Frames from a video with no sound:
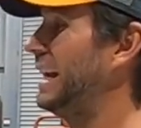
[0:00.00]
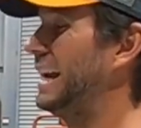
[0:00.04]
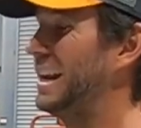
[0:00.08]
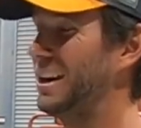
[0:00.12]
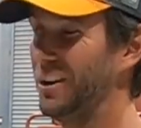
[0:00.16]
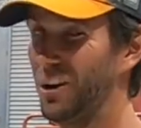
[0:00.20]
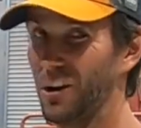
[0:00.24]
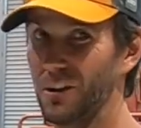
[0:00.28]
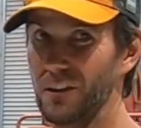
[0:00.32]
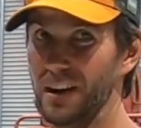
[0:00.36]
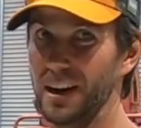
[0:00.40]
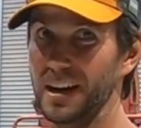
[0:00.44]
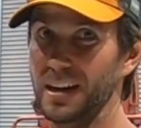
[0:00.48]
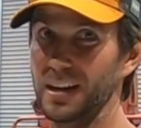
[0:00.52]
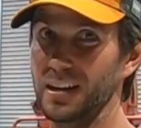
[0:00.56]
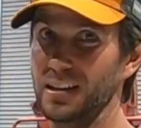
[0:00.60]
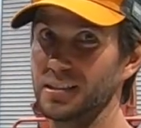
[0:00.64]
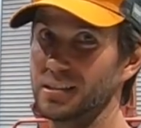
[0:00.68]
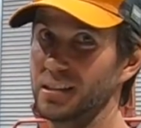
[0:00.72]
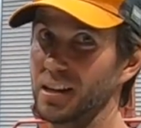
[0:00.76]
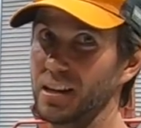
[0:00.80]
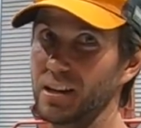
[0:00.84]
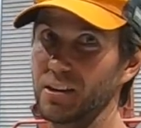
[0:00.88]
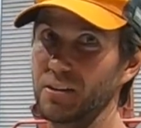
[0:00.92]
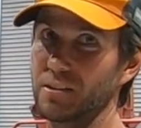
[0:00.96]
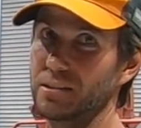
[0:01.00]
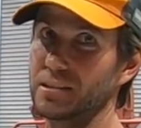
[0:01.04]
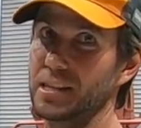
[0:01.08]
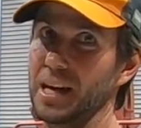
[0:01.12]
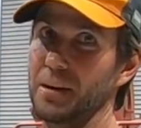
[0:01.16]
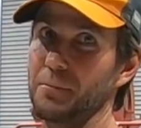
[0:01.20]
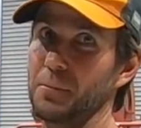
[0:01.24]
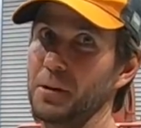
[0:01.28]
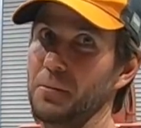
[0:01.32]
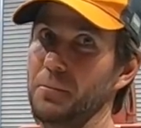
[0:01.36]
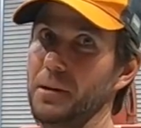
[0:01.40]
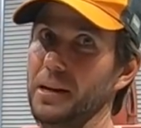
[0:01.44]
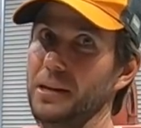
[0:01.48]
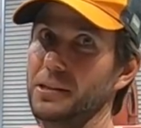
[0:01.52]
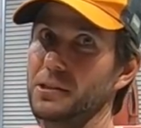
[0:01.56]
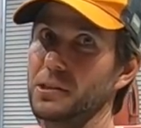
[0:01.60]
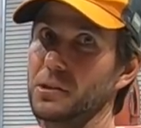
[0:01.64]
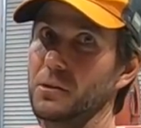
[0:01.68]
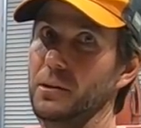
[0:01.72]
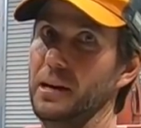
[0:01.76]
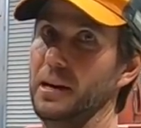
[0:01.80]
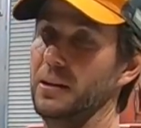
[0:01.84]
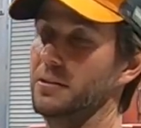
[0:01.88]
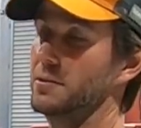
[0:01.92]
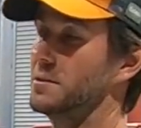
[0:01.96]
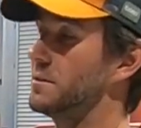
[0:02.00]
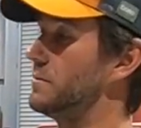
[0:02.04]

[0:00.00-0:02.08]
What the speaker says: And I reckon it's only going to take me about 2 hours